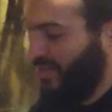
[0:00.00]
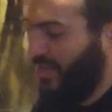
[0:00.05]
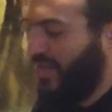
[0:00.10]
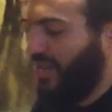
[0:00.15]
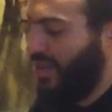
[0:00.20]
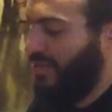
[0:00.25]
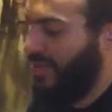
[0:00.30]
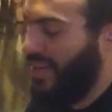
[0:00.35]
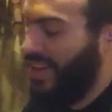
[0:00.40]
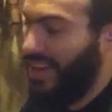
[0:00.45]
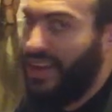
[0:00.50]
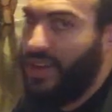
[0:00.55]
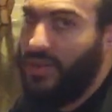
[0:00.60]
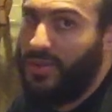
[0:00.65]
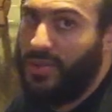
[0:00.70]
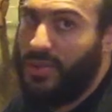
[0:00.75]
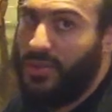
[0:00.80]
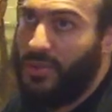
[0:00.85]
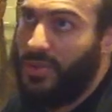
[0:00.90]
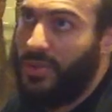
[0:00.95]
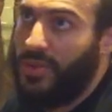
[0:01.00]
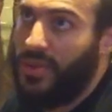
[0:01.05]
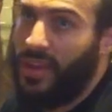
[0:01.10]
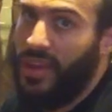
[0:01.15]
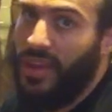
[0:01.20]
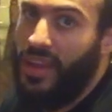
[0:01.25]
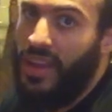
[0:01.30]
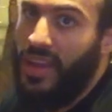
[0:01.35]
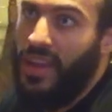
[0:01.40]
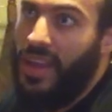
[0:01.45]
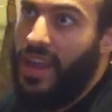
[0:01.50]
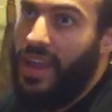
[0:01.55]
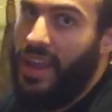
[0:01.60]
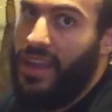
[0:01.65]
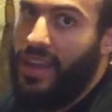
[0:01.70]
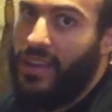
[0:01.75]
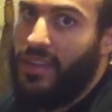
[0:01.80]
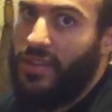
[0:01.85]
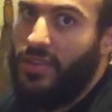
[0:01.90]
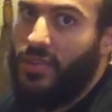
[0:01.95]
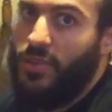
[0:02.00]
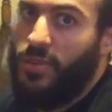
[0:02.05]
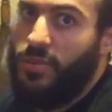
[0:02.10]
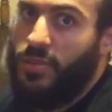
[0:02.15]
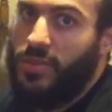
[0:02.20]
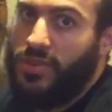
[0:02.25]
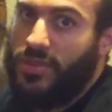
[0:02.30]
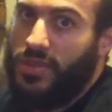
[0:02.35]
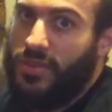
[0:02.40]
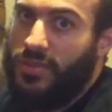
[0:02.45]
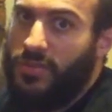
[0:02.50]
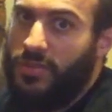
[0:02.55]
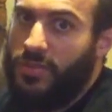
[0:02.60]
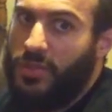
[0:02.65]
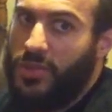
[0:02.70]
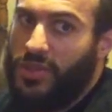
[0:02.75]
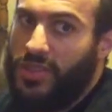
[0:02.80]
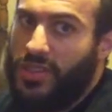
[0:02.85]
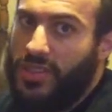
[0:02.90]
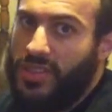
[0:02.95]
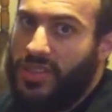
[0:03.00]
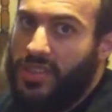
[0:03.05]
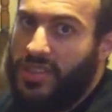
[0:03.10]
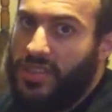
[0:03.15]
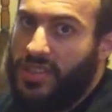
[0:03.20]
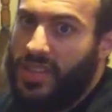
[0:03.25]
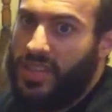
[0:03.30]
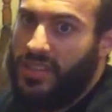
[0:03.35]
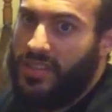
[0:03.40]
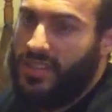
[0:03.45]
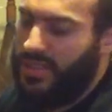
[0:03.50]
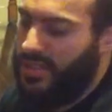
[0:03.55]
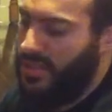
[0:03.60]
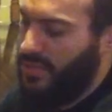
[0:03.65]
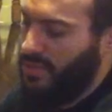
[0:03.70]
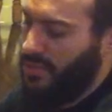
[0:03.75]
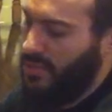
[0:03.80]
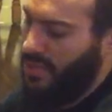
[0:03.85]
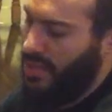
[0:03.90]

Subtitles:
week I'll be allowed to walk and do positive motion exercises,